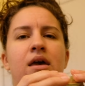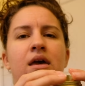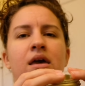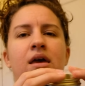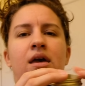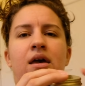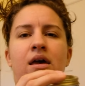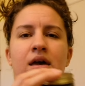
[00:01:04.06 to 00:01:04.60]

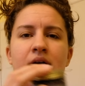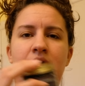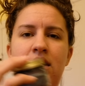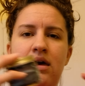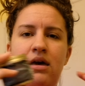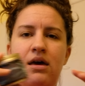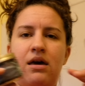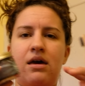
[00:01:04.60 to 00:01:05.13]

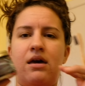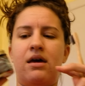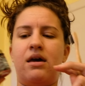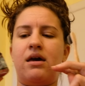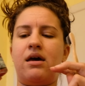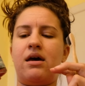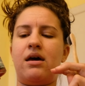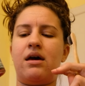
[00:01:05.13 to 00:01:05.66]

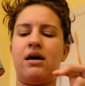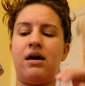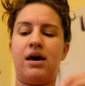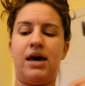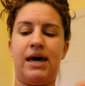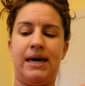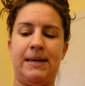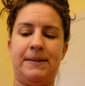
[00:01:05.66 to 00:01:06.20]

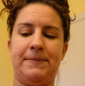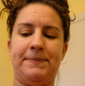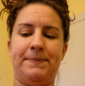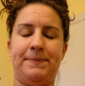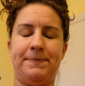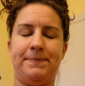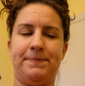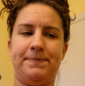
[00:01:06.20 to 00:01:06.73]

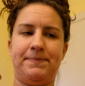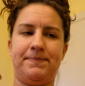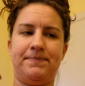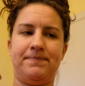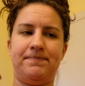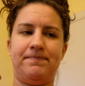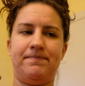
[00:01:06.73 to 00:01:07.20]
Nothing is said.